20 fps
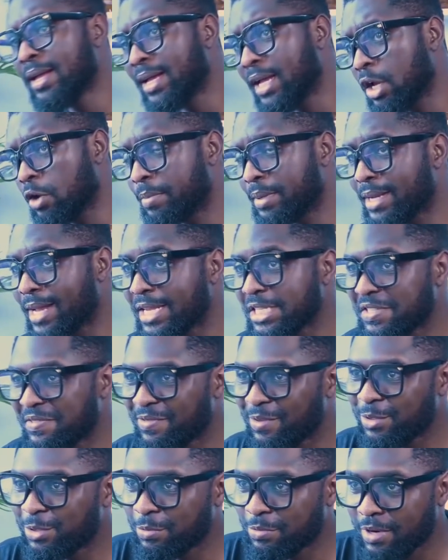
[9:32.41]
It would be nice if
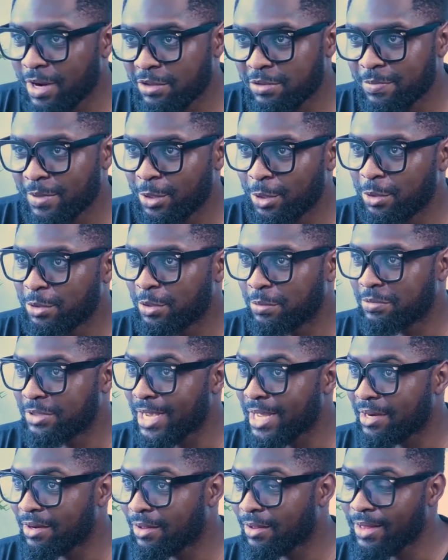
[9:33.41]
you subscribe to my YouTube
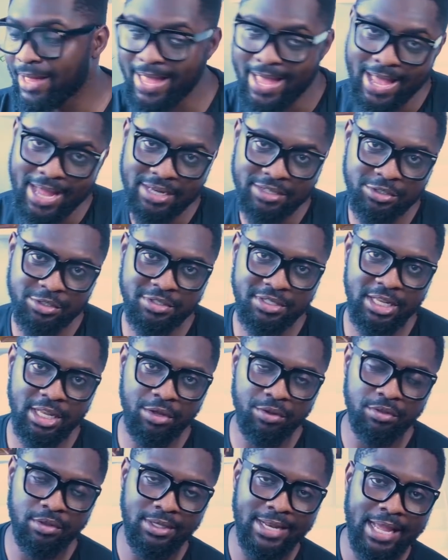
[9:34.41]
channel and just
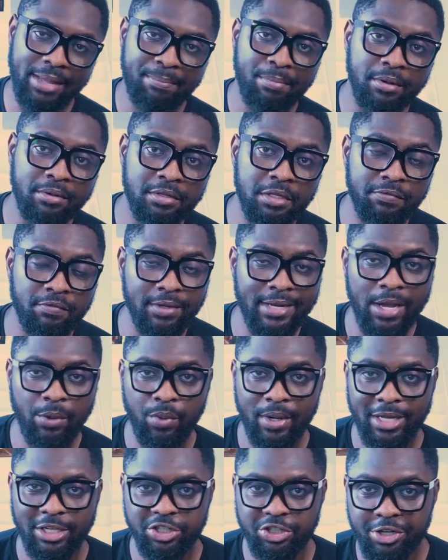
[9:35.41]
click on the like button if you like
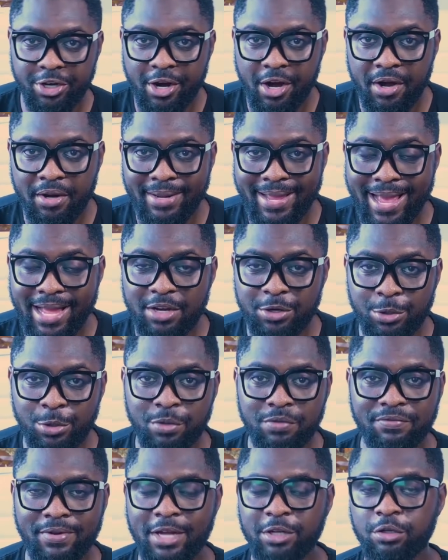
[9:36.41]
what I shared, and
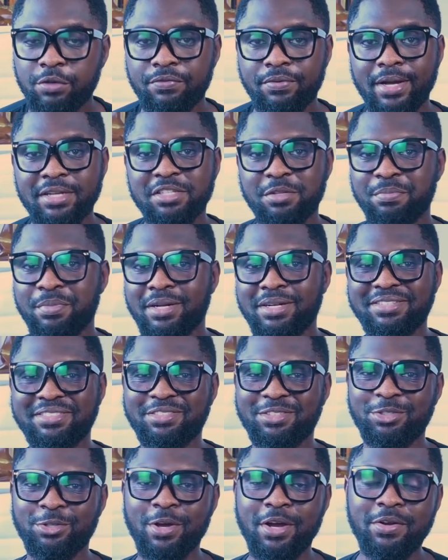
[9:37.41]
do invite your friends and buddies
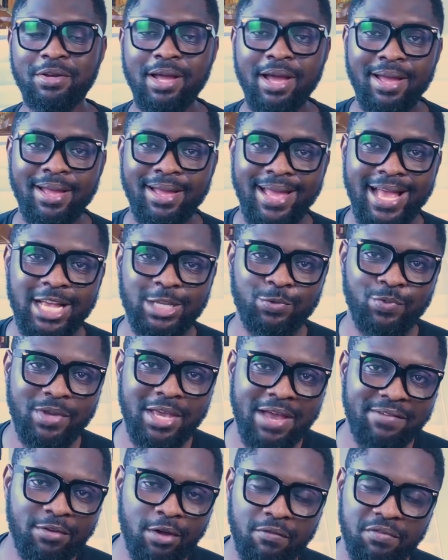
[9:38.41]
to join as we
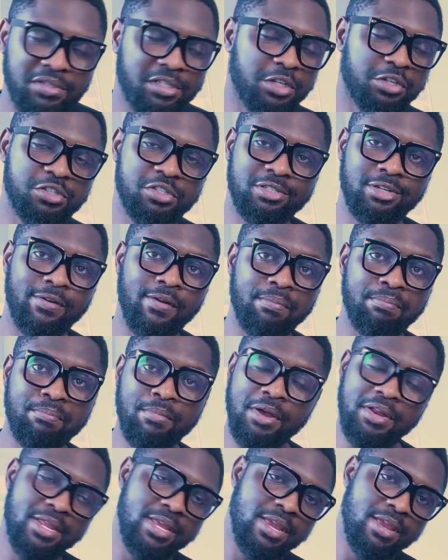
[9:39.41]
have conversations there on
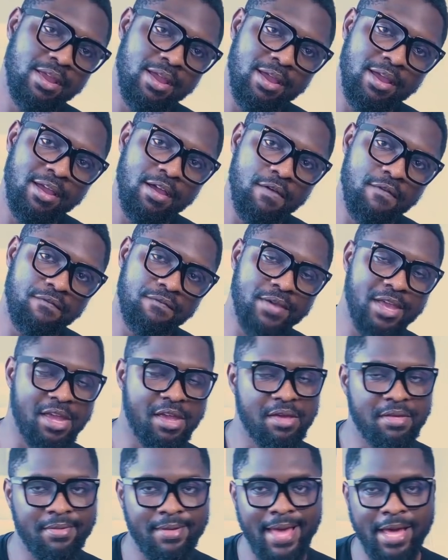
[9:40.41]
money,
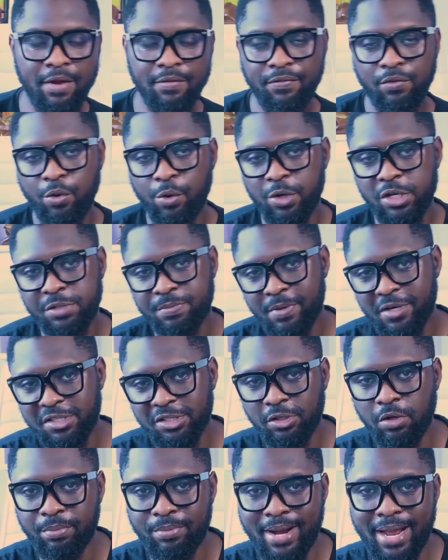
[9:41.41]
faith, and of course
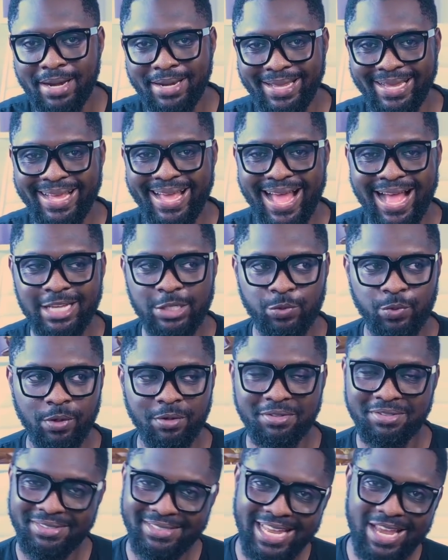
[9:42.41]
personal branding as
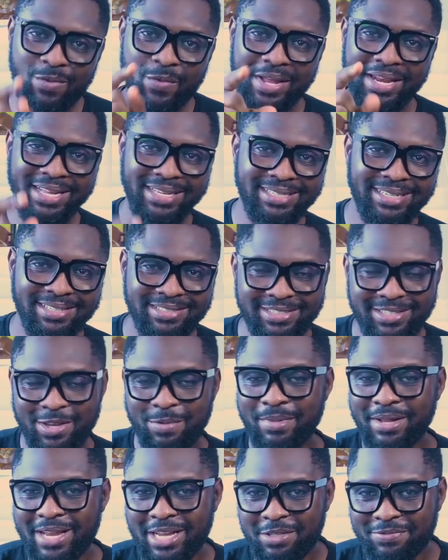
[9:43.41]
well. Stay winning. See you
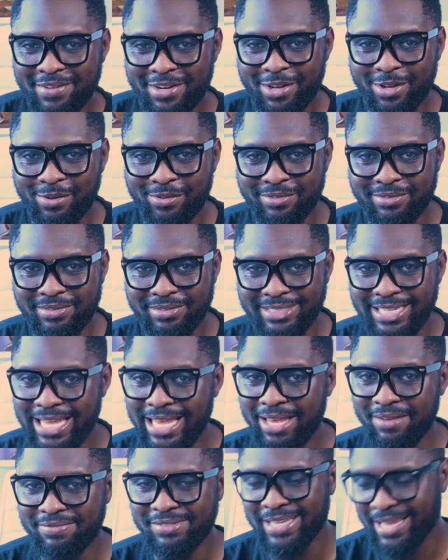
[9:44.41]
in my next video.
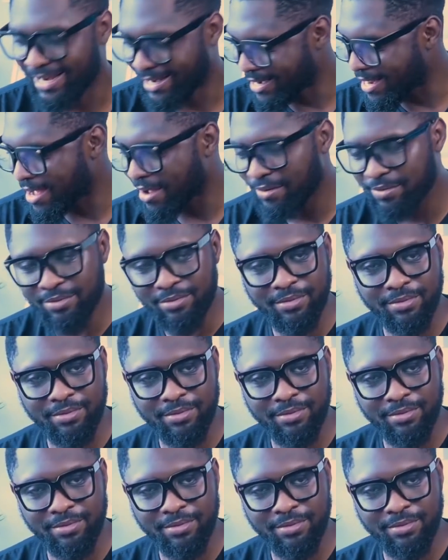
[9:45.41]
Dave signing out.